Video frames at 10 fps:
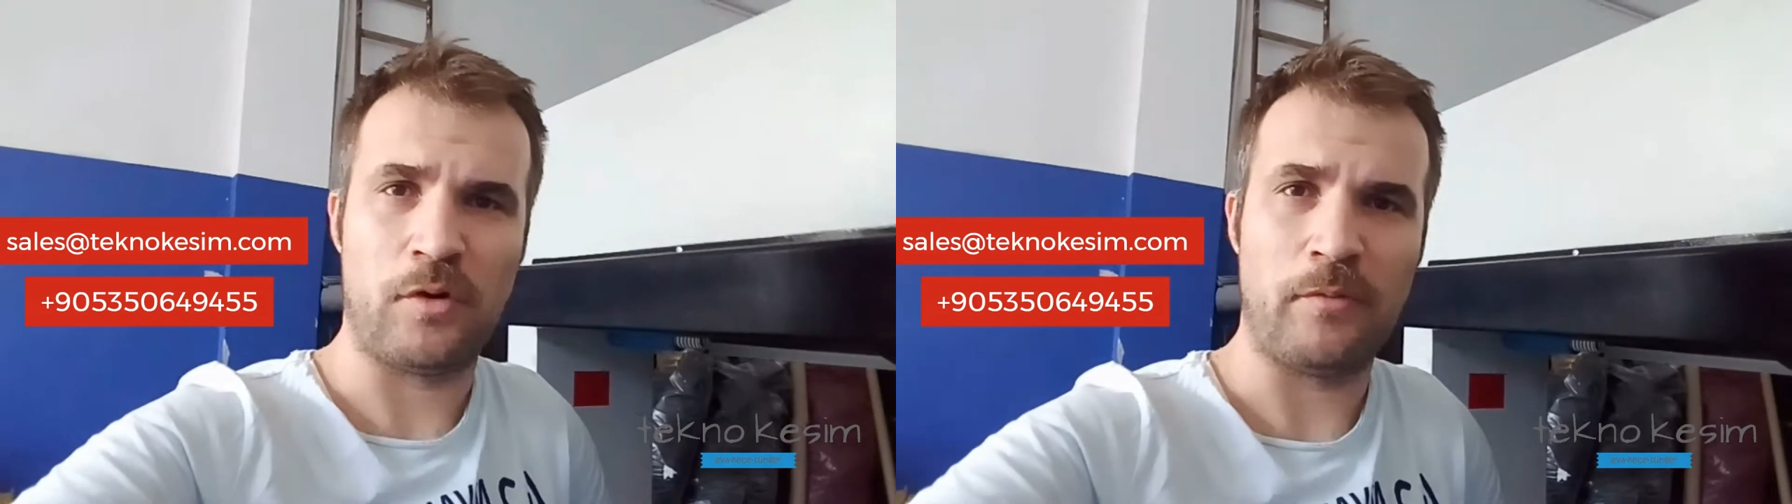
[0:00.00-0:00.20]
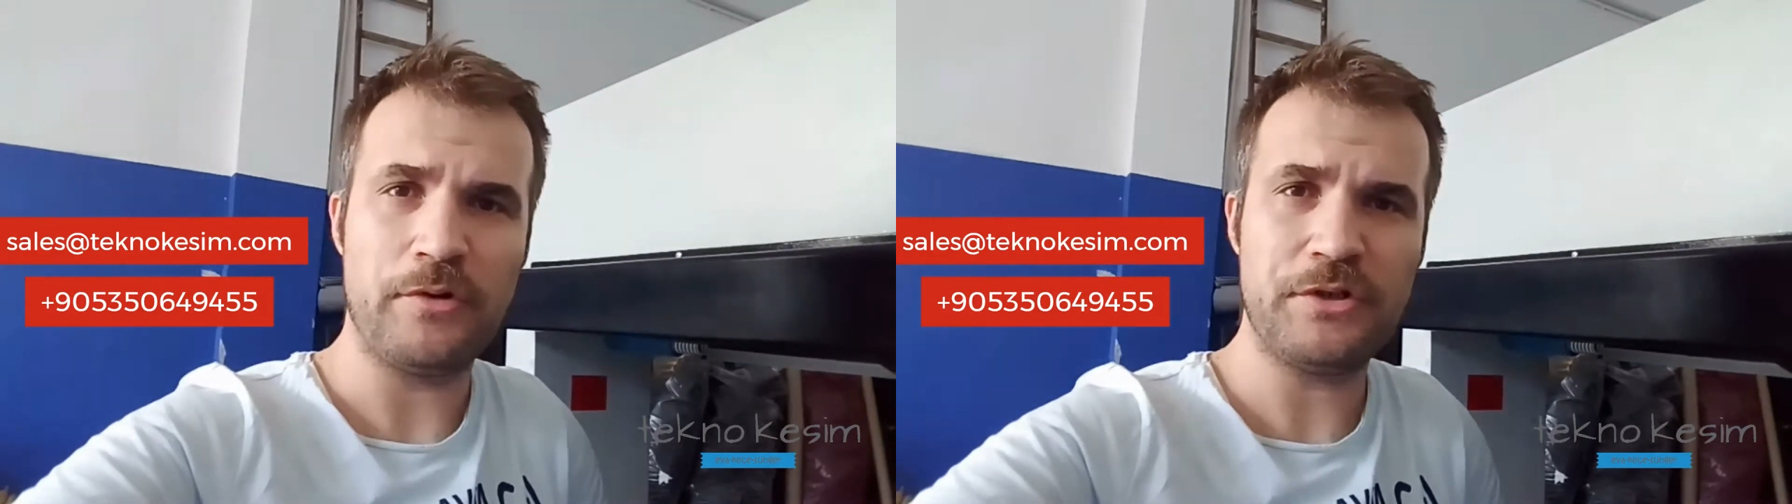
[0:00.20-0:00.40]

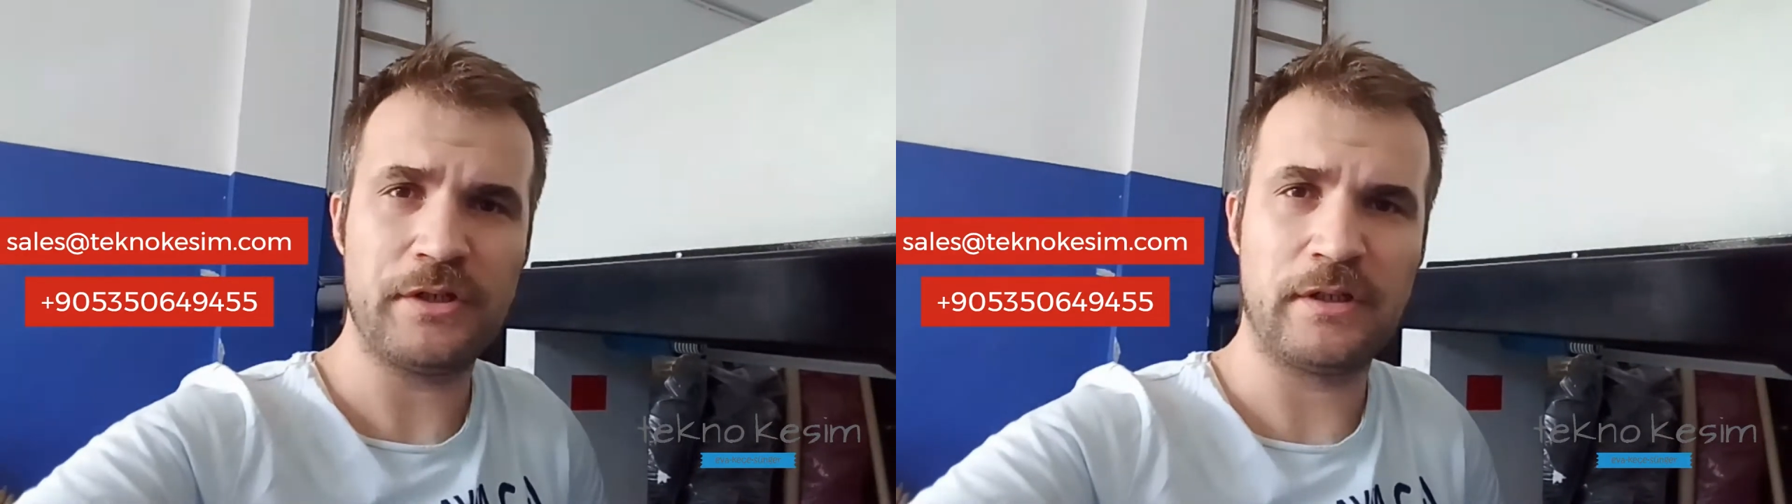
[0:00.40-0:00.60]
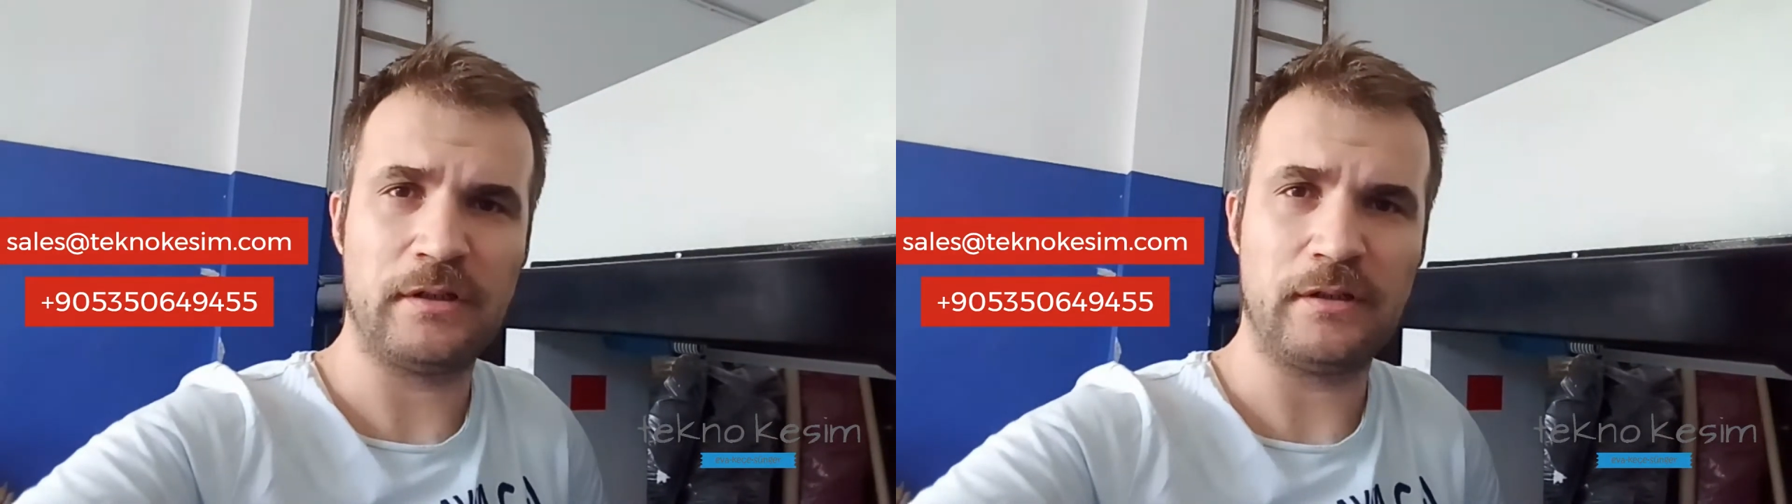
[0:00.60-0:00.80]

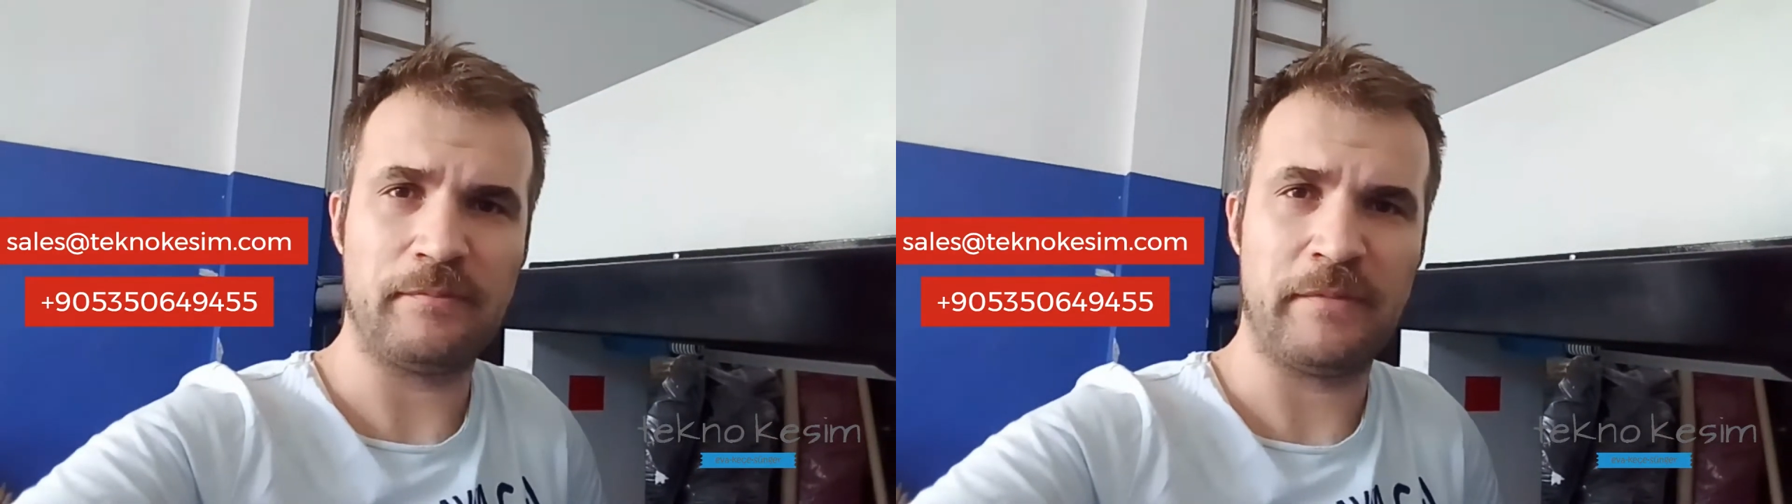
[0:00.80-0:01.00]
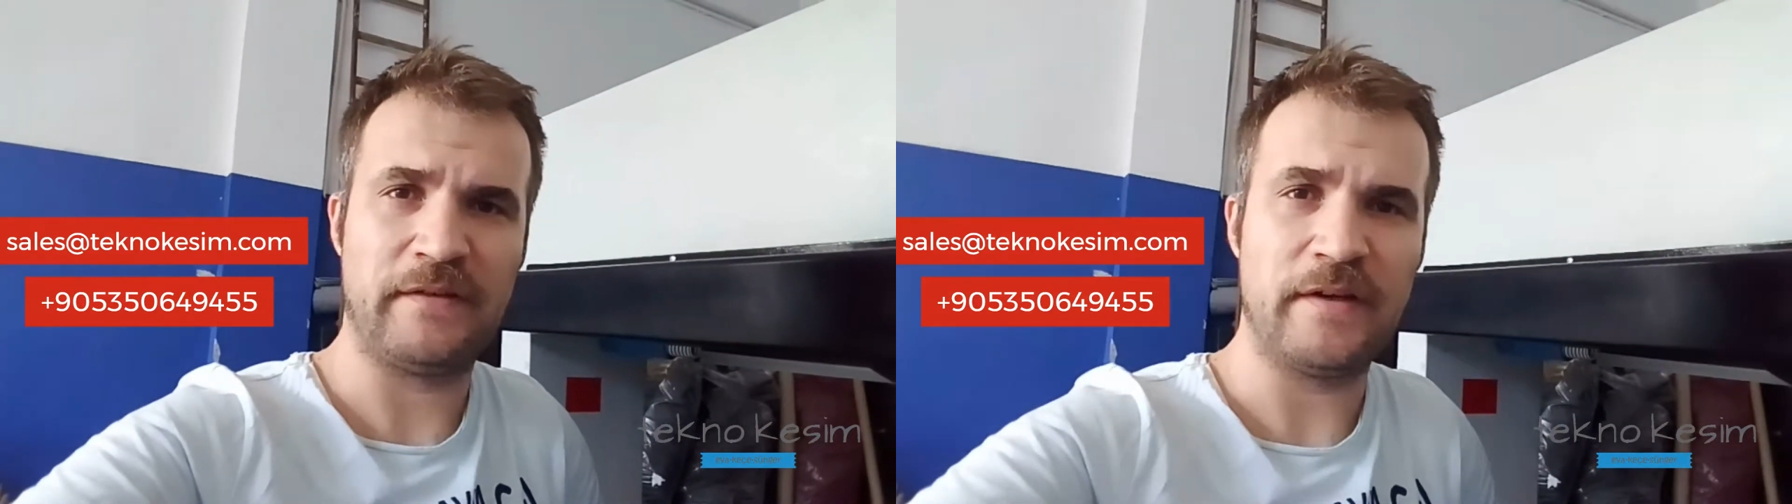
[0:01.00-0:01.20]
promotional
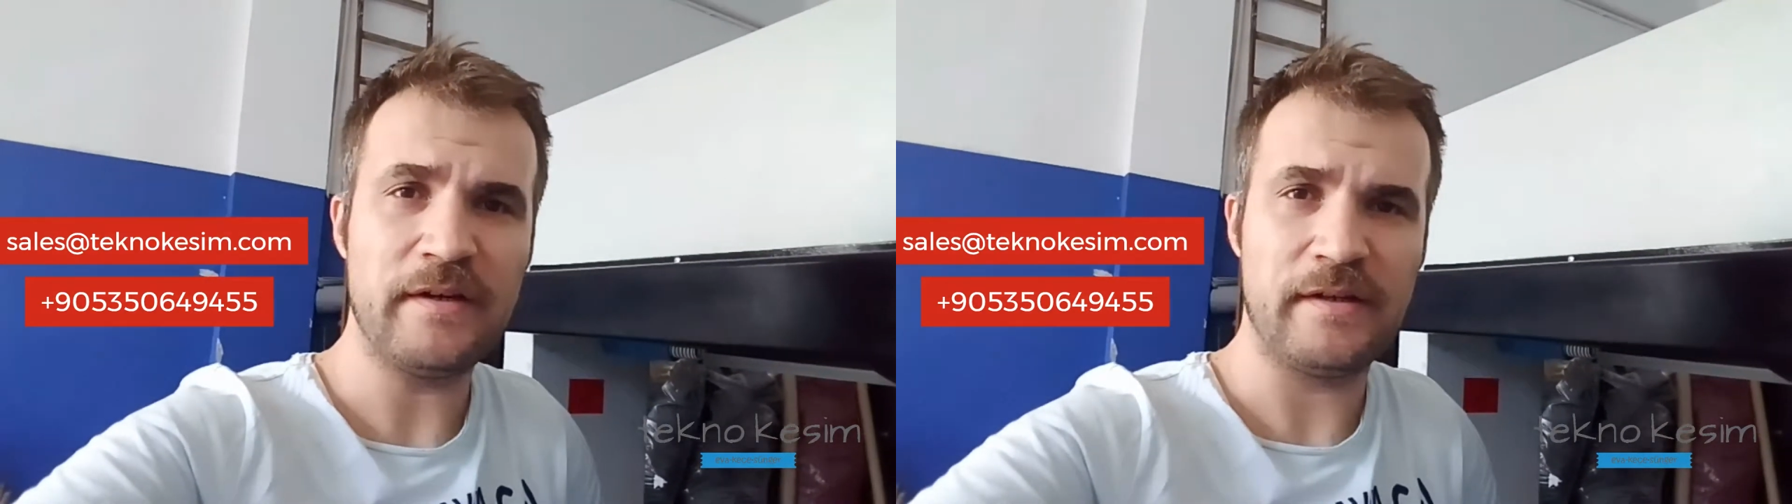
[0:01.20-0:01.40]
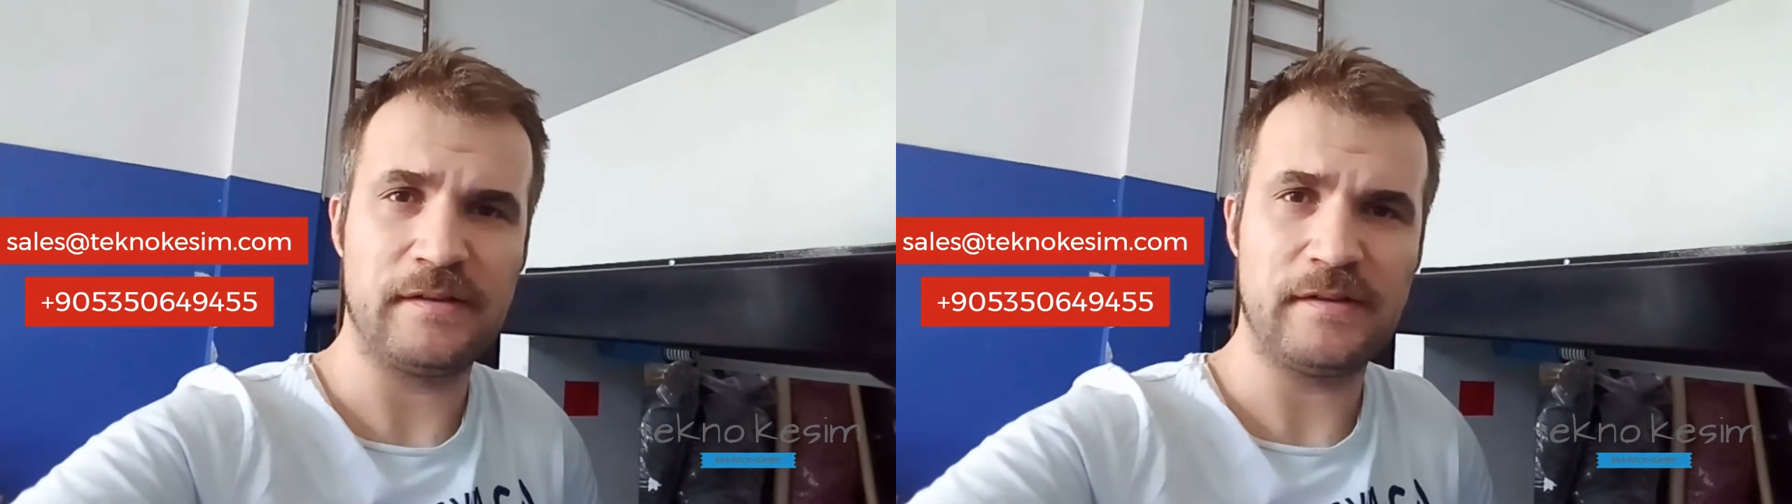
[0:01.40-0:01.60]

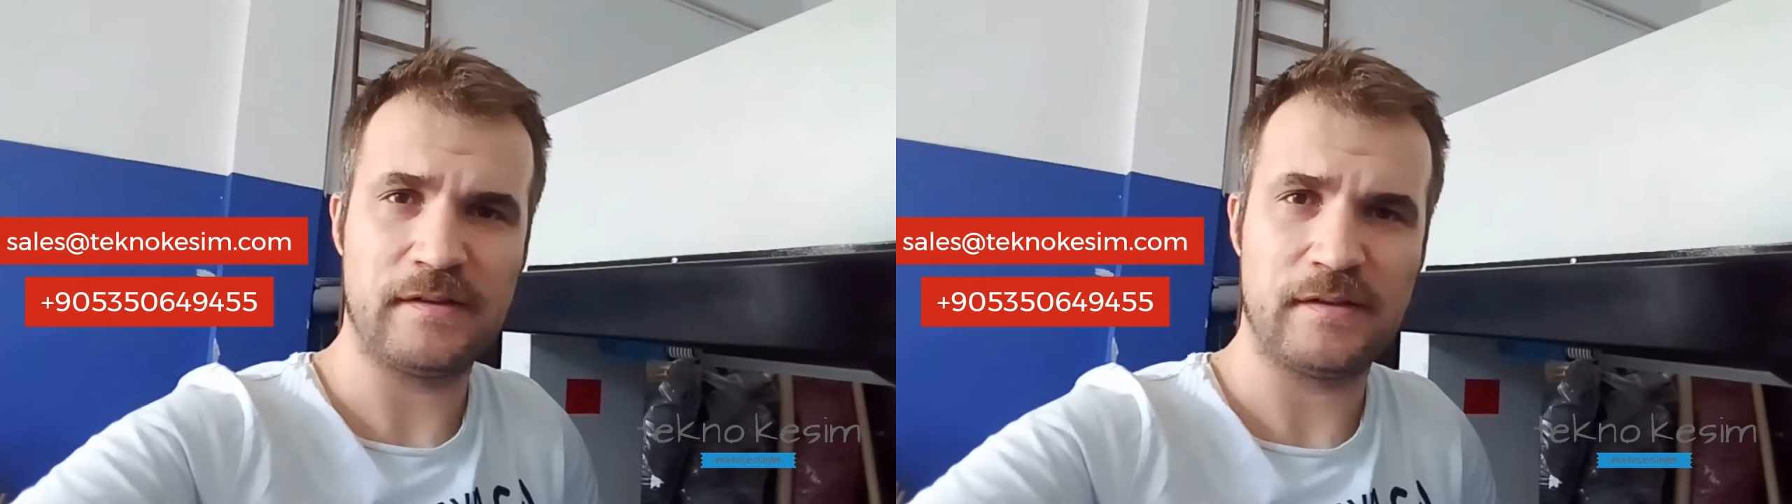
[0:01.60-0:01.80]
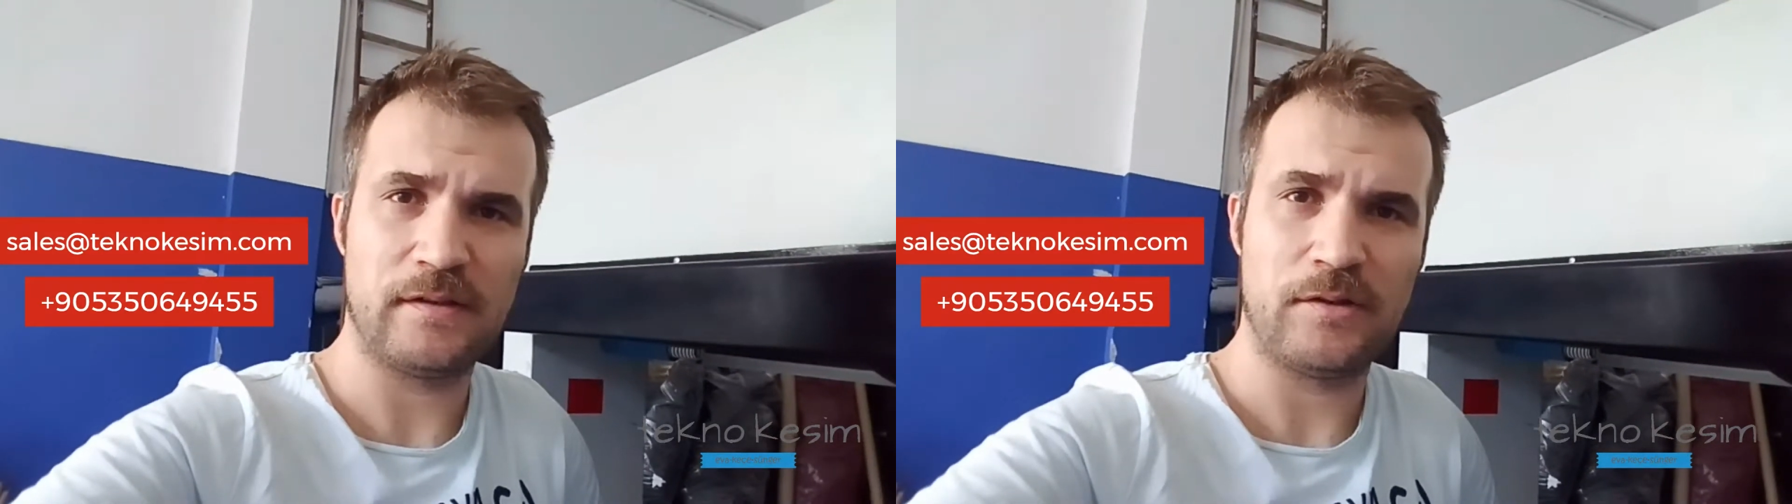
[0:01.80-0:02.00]

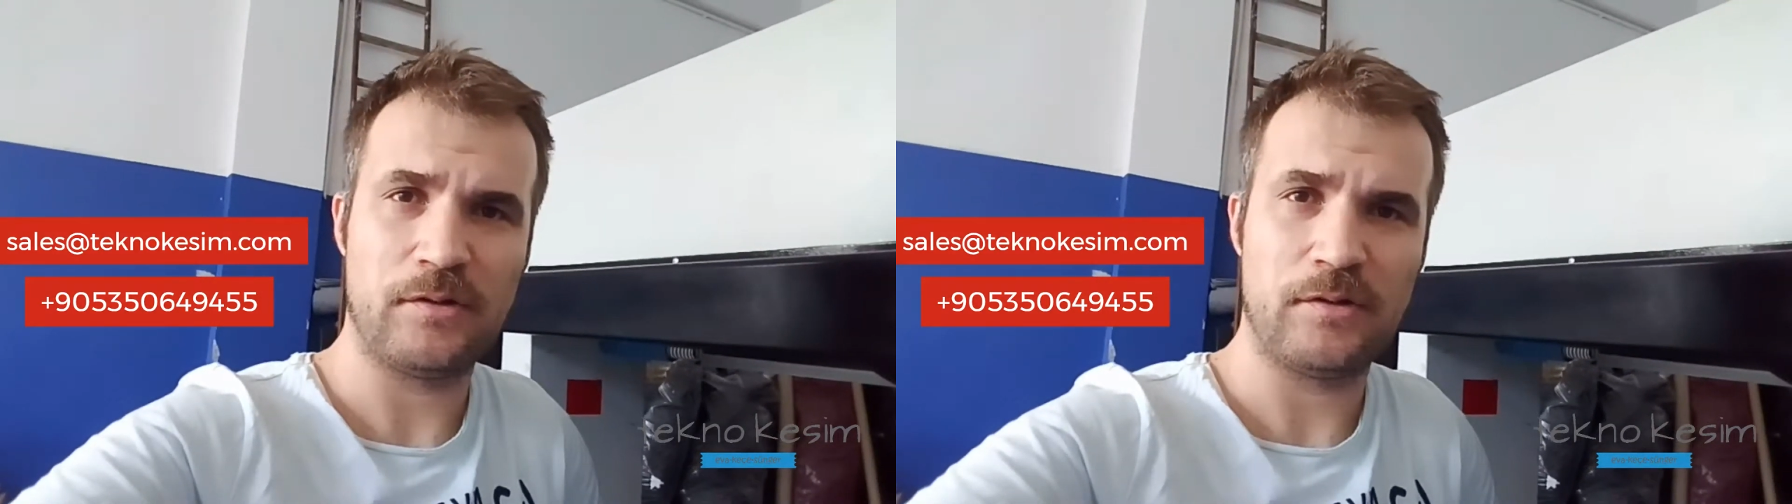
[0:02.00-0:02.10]
materials,